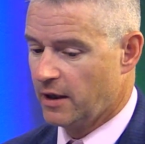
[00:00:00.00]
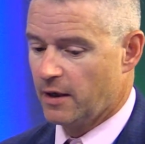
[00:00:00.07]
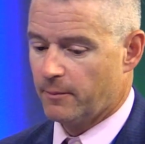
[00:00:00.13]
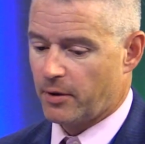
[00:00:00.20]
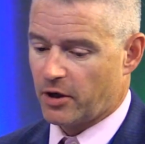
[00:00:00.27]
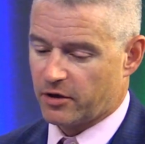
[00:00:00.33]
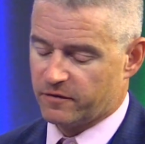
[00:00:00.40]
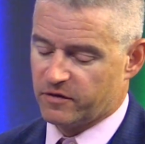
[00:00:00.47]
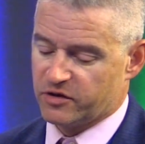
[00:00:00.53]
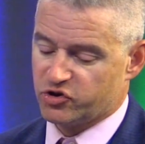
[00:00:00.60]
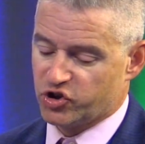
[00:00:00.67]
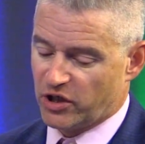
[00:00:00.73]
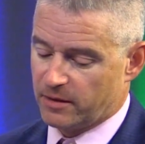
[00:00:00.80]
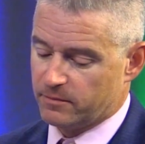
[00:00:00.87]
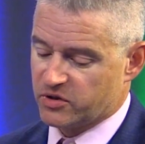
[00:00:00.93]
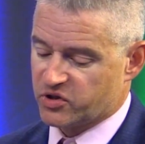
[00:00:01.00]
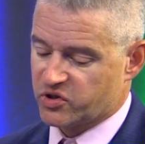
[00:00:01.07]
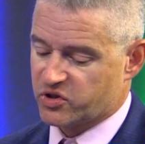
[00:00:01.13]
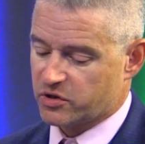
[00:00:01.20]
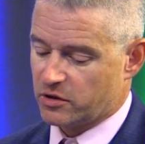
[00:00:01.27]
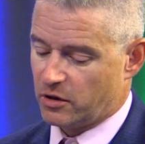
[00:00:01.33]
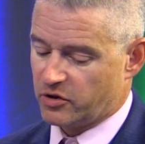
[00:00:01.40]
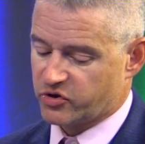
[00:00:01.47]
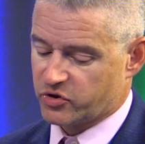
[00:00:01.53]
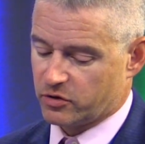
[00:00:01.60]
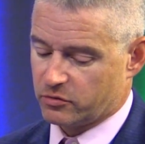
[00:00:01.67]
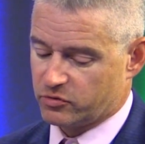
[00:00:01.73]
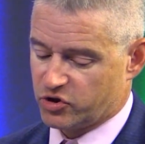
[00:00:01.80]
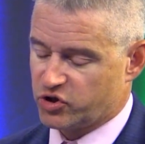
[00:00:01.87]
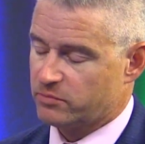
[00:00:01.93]
Part of the gym is
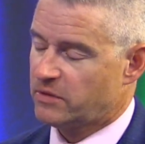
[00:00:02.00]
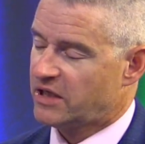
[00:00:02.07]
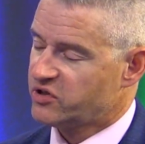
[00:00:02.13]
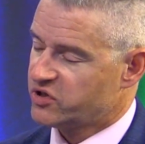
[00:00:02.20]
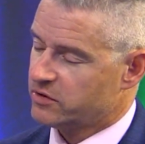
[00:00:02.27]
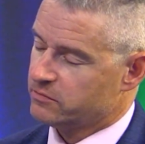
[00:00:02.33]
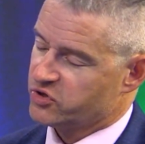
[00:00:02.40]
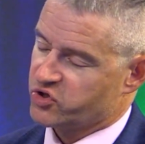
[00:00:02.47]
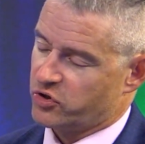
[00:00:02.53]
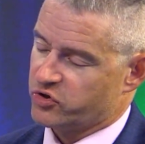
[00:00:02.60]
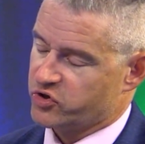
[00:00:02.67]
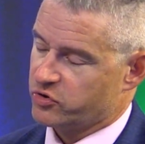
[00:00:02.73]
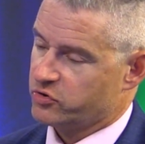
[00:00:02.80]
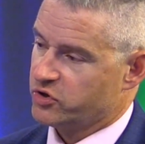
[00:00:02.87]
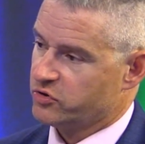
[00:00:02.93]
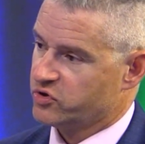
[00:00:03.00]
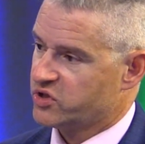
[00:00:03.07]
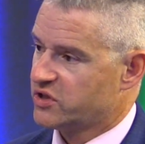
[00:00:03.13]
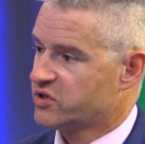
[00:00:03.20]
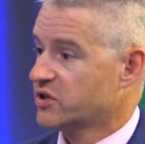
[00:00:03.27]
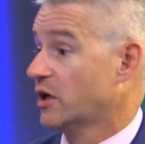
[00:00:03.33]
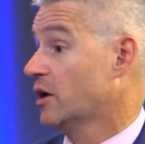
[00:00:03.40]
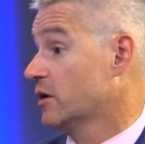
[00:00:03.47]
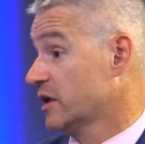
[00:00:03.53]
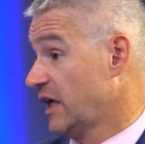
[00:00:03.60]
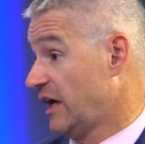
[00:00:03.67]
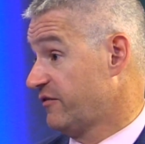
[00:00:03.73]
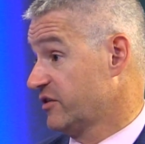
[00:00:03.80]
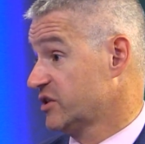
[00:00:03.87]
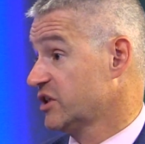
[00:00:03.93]
also, the gymnasium is also used as our
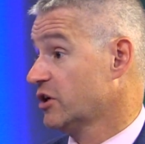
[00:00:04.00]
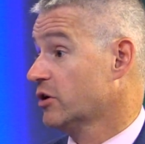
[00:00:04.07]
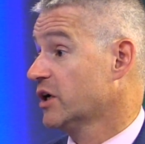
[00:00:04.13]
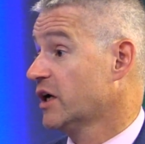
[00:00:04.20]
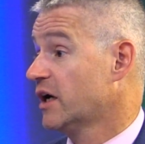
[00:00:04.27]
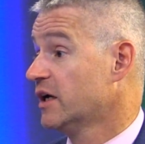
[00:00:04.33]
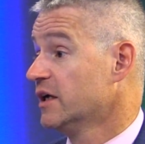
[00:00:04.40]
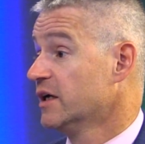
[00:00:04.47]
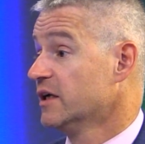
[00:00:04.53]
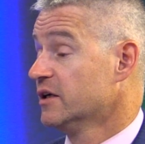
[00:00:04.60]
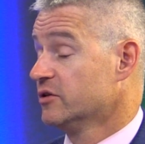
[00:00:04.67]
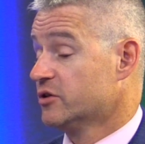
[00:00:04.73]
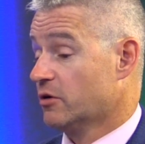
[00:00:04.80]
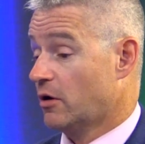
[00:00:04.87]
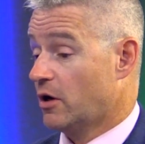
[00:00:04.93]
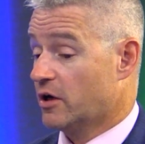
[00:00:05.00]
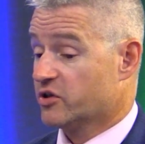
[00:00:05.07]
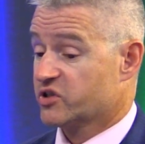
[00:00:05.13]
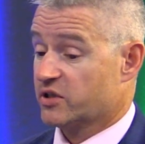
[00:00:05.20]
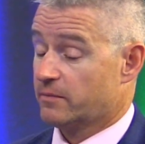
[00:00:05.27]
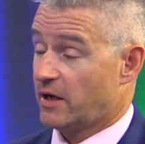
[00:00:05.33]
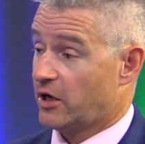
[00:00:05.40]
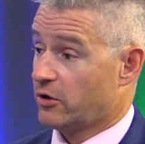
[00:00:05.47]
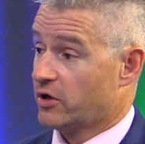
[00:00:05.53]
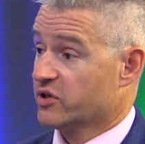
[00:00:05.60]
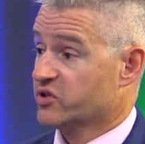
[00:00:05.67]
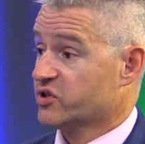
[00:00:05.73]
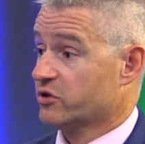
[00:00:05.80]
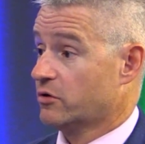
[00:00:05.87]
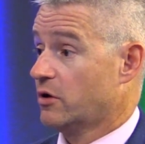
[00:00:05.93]
cafeteria. There are some
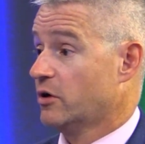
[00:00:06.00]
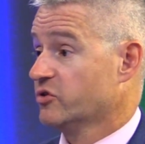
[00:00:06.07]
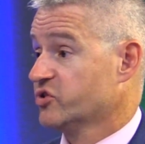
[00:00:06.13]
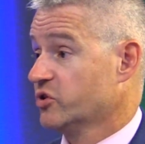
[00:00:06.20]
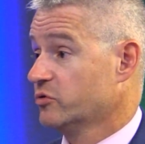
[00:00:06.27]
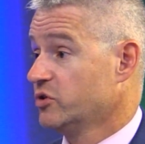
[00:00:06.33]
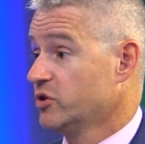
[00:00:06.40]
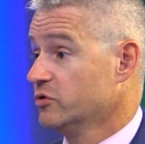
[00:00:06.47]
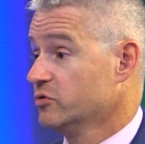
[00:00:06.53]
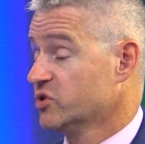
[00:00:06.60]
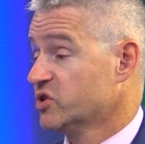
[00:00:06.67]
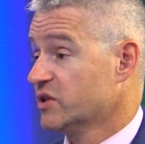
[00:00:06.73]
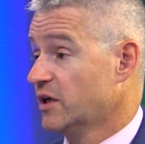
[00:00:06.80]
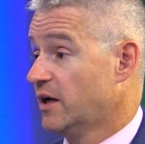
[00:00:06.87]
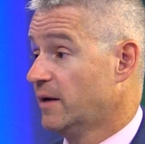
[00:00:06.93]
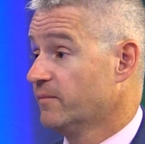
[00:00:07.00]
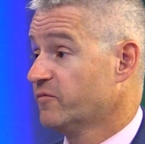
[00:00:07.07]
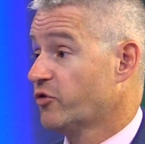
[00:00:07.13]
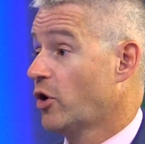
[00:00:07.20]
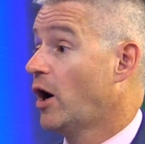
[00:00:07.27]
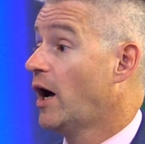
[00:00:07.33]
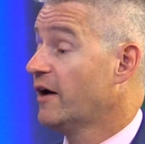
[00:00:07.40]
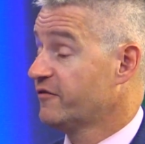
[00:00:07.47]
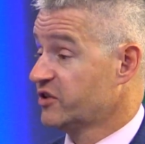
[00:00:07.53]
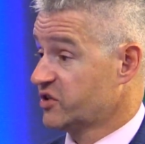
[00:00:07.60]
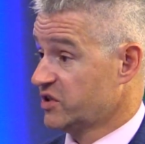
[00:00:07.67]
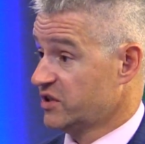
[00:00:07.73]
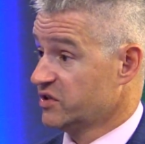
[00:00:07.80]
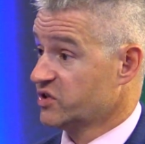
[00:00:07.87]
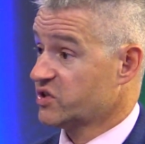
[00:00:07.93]
areas that are also used um, for
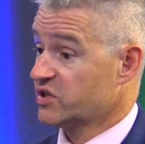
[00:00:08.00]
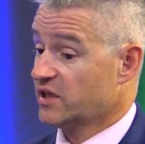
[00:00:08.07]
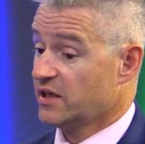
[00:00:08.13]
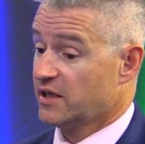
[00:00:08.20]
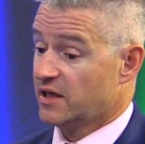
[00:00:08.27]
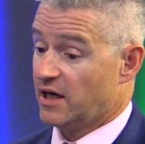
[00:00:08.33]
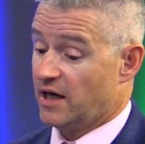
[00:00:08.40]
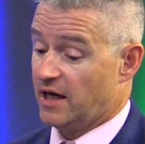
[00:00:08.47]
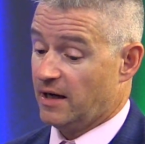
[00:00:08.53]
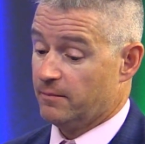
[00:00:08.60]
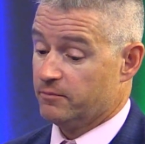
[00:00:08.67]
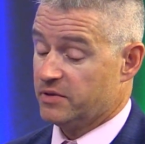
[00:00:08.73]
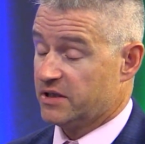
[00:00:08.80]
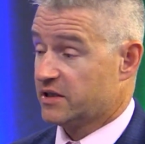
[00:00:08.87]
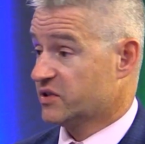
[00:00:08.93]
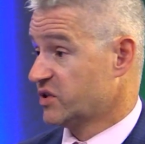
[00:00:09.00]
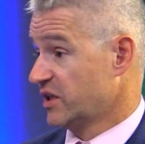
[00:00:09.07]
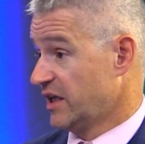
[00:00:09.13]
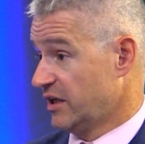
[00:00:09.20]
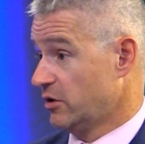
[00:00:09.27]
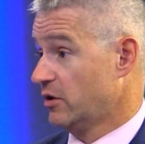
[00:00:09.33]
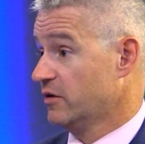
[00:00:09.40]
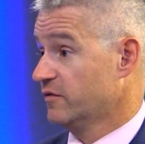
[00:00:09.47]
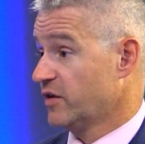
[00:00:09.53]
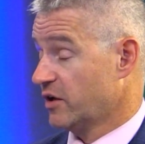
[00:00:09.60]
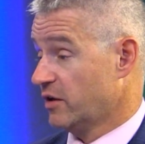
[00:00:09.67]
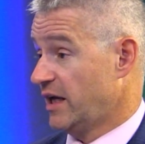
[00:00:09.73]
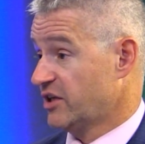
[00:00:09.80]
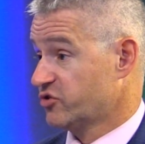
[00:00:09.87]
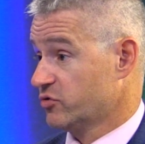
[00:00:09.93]
offices um, because, again, all of the
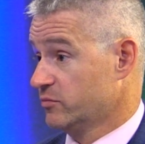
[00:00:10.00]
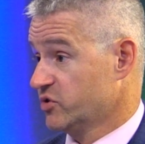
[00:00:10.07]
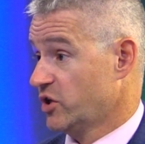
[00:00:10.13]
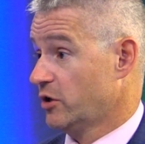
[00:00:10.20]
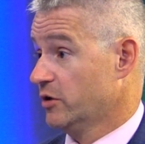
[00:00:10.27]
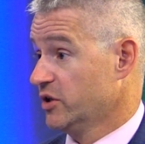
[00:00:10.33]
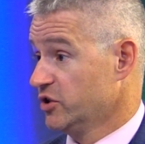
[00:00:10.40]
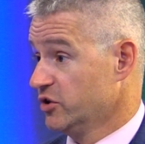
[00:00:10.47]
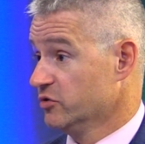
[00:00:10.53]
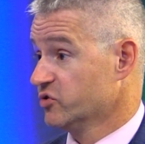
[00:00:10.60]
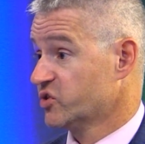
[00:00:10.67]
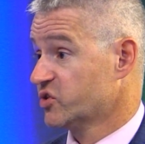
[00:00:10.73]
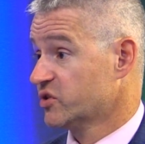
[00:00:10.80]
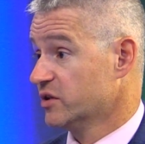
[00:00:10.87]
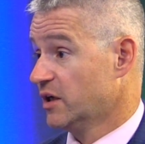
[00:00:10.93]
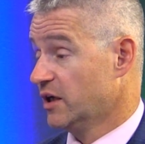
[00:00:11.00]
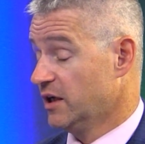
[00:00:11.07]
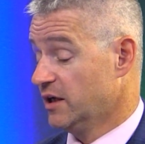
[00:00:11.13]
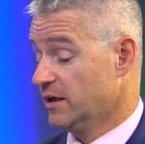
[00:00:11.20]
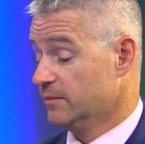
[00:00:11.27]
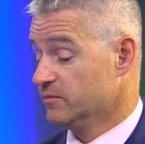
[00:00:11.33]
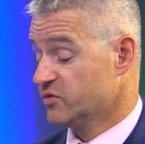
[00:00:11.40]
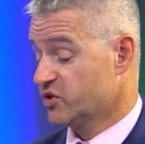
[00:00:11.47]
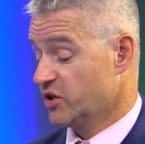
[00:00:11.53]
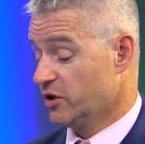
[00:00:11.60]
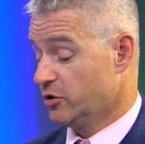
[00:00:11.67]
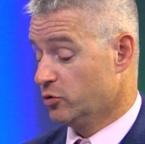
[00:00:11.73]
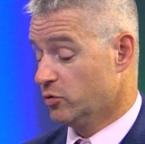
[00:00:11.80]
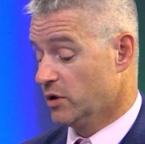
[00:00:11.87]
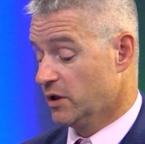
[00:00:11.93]
classrooms are in use. Mm.
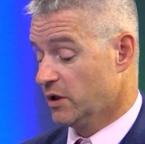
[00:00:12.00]
So